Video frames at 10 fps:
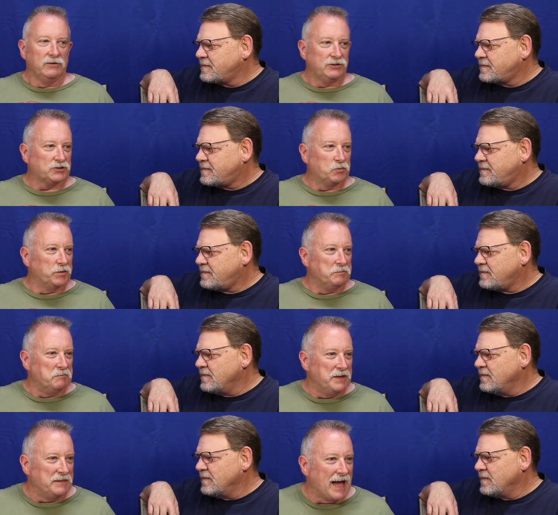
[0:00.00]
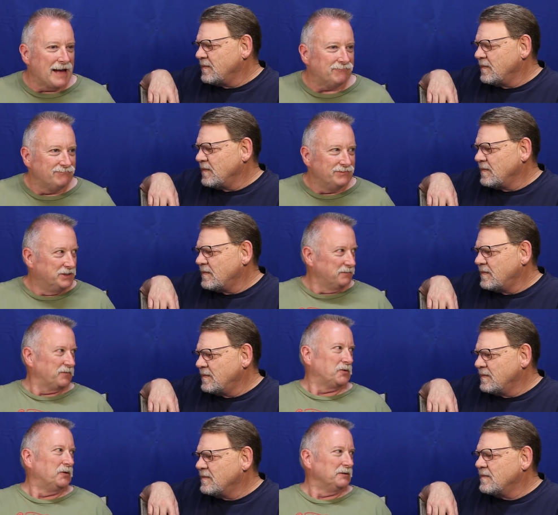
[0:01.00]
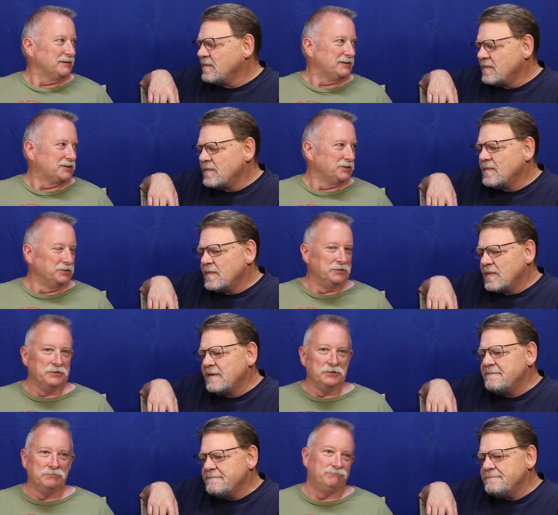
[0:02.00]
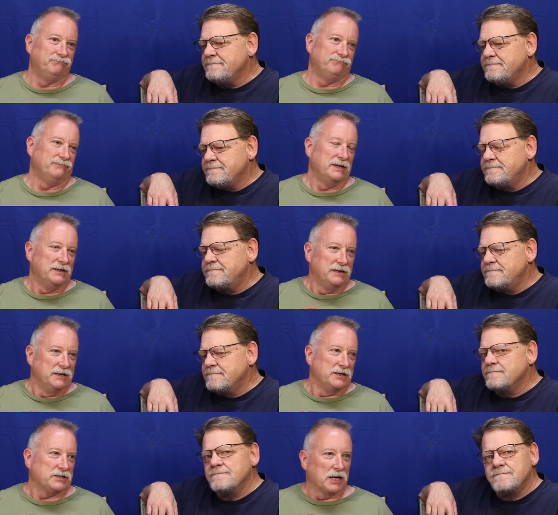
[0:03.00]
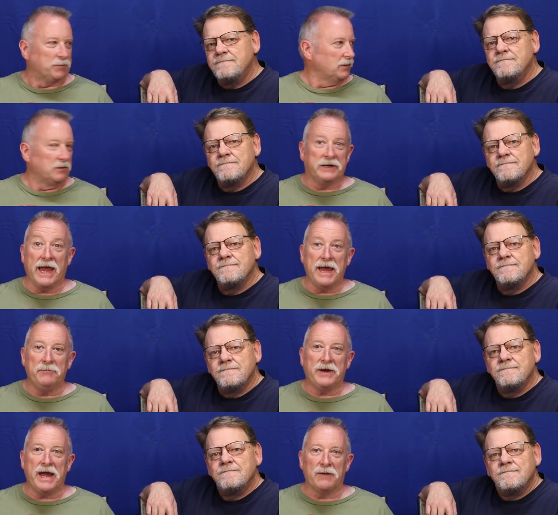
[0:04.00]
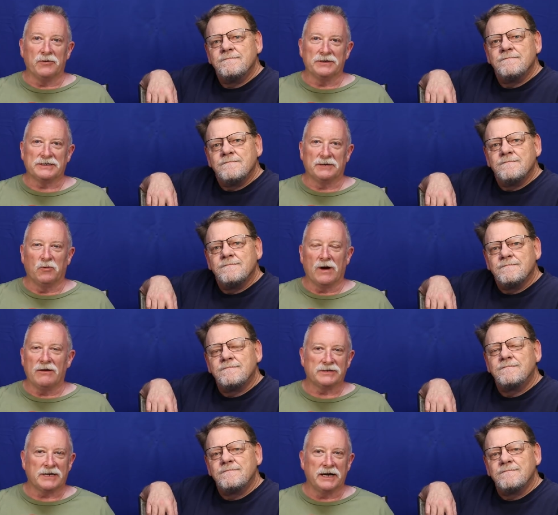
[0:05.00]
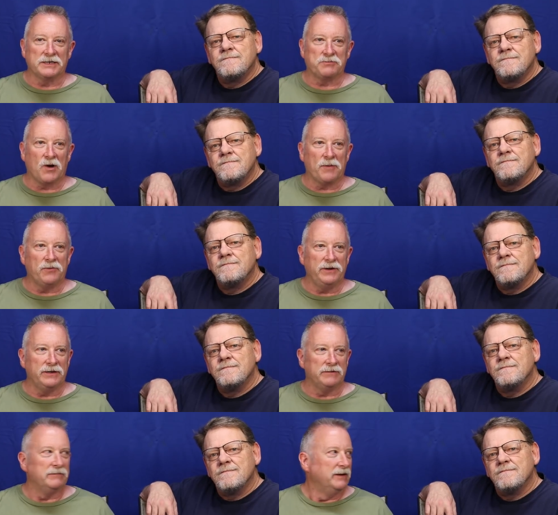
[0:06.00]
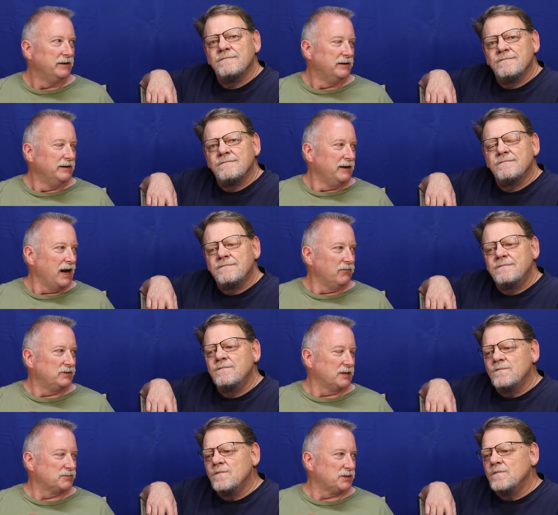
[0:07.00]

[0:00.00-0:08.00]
Speaker 1: just wouldn't be that difficult to set up a little game camera somewhere outside his property, and every time